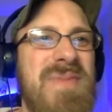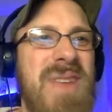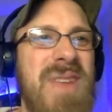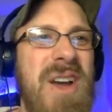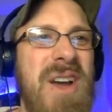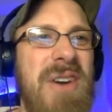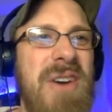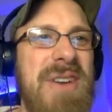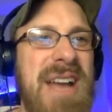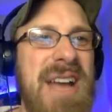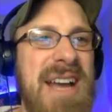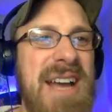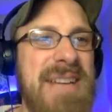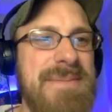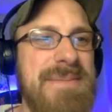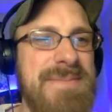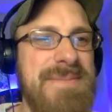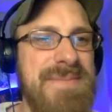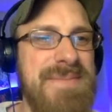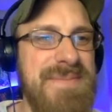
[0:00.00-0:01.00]
Okay.
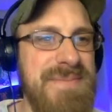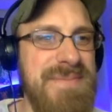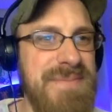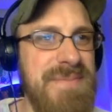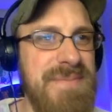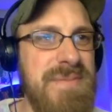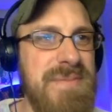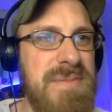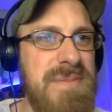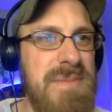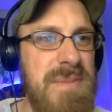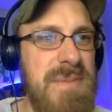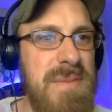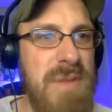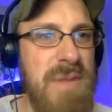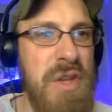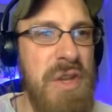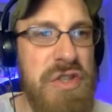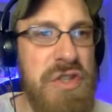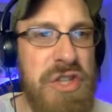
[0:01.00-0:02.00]

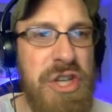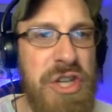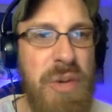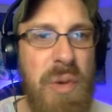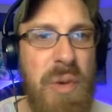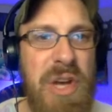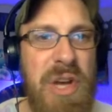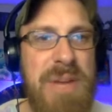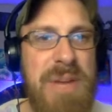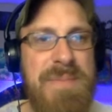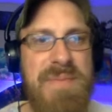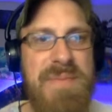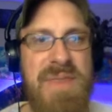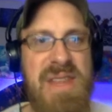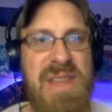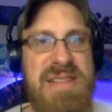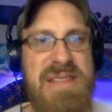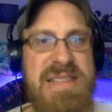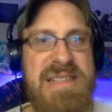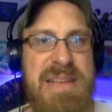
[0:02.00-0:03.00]
So you know what?
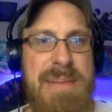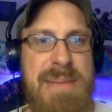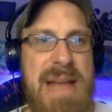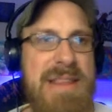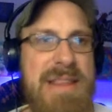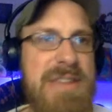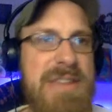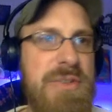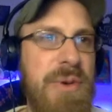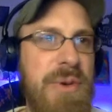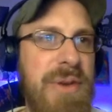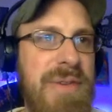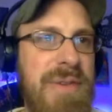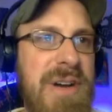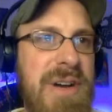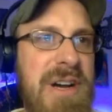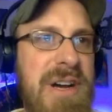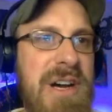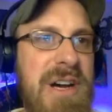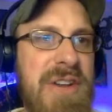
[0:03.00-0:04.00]
Since I'm at this sort
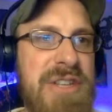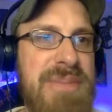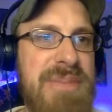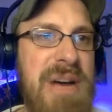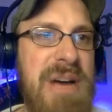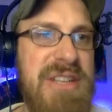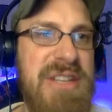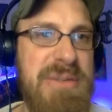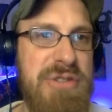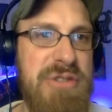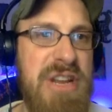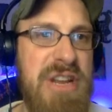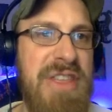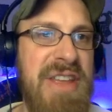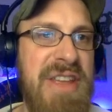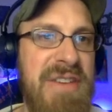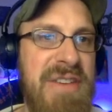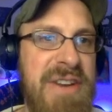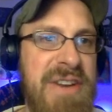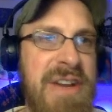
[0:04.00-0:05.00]
of this posture, I'm trying to
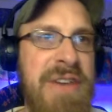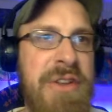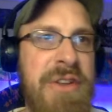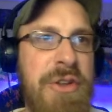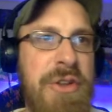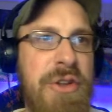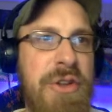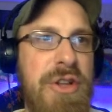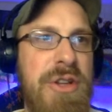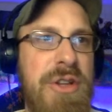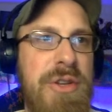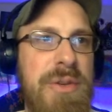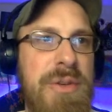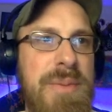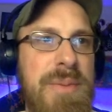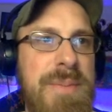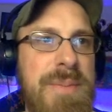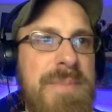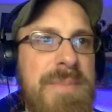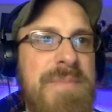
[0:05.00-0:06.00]
think of another clue.
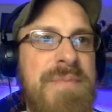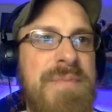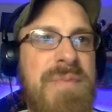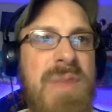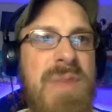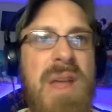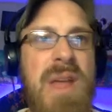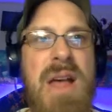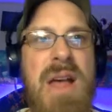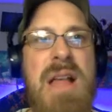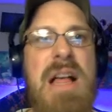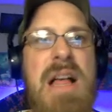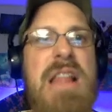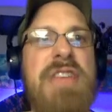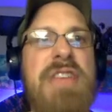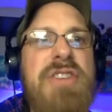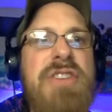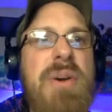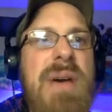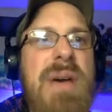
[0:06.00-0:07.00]

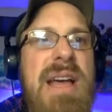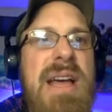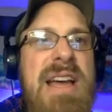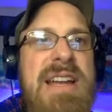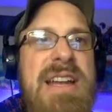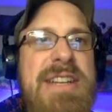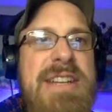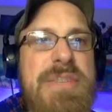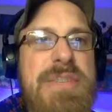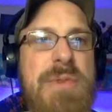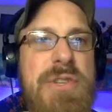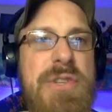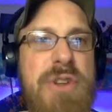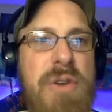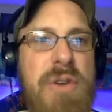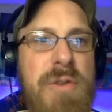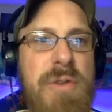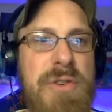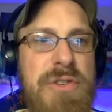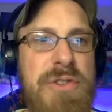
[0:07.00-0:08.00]
Let's go ahead and switch
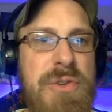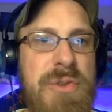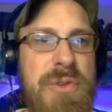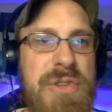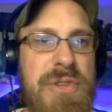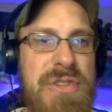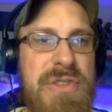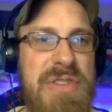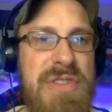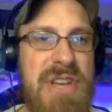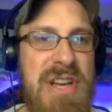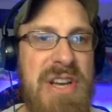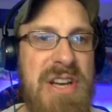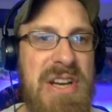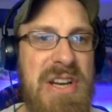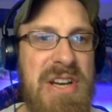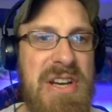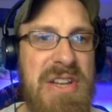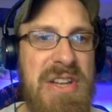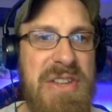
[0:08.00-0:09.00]
over to this
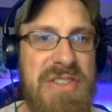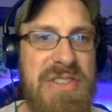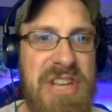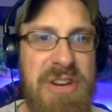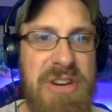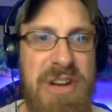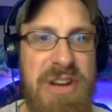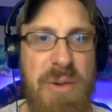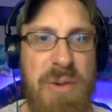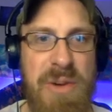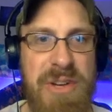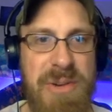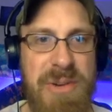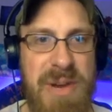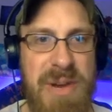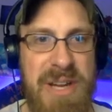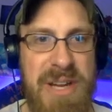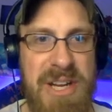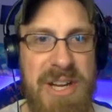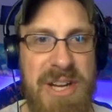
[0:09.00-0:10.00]
internet window
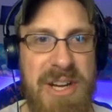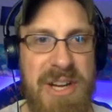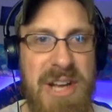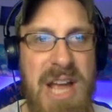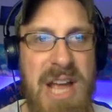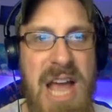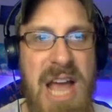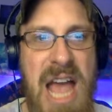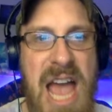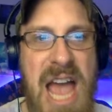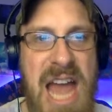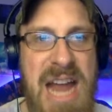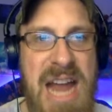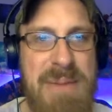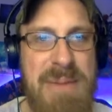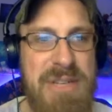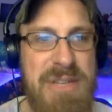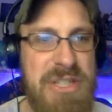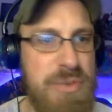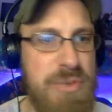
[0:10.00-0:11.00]
right here, and
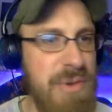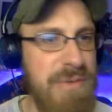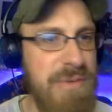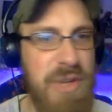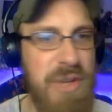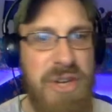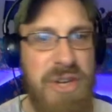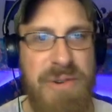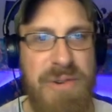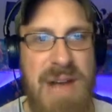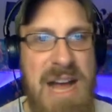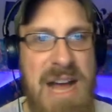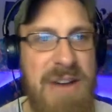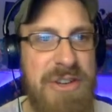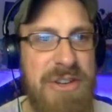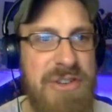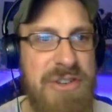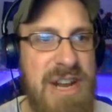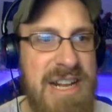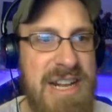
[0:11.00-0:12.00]
I'm gonna sort of look around
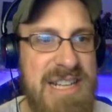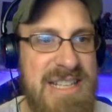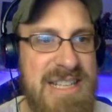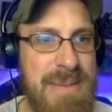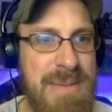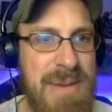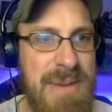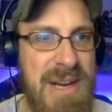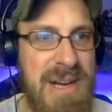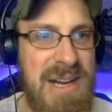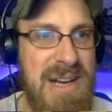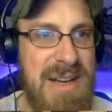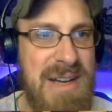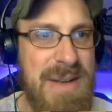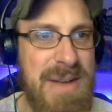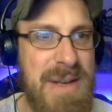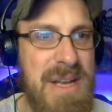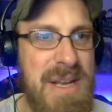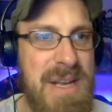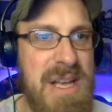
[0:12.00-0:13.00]
and try to get some
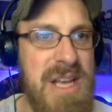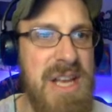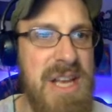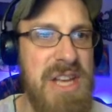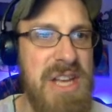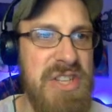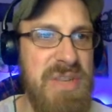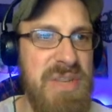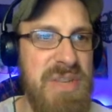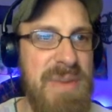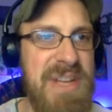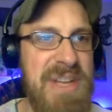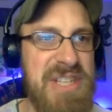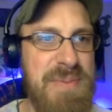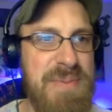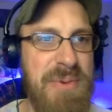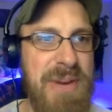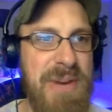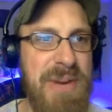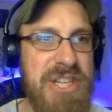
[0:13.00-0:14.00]

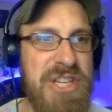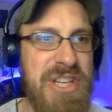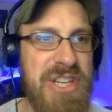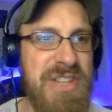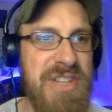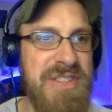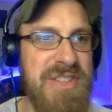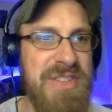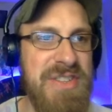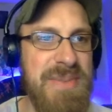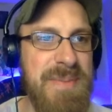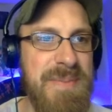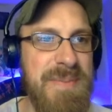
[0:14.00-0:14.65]
inspirations.